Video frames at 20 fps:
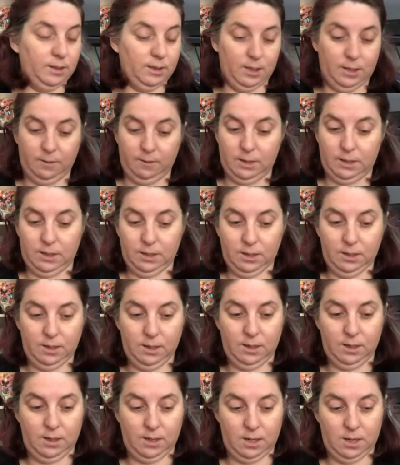that one.
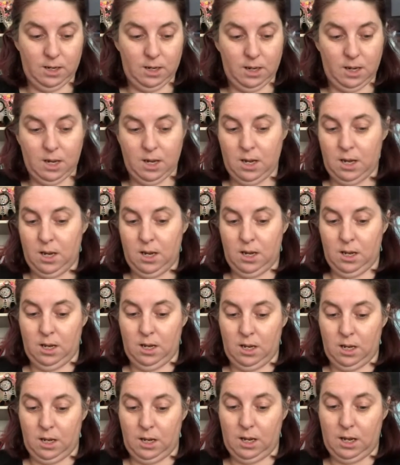
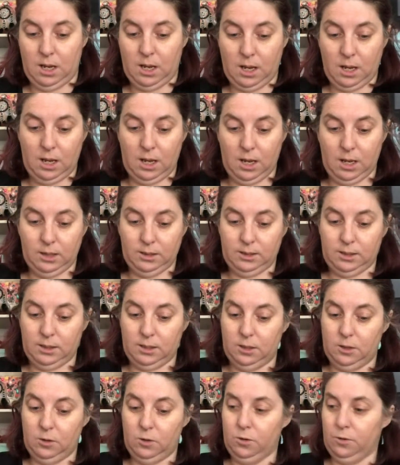And
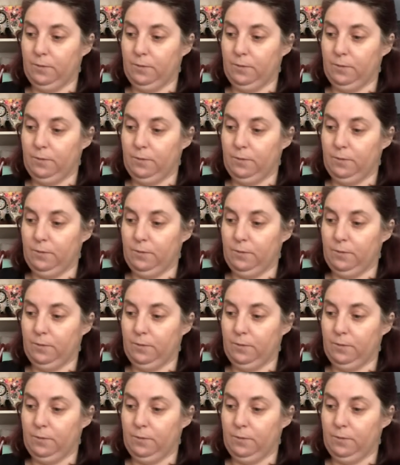so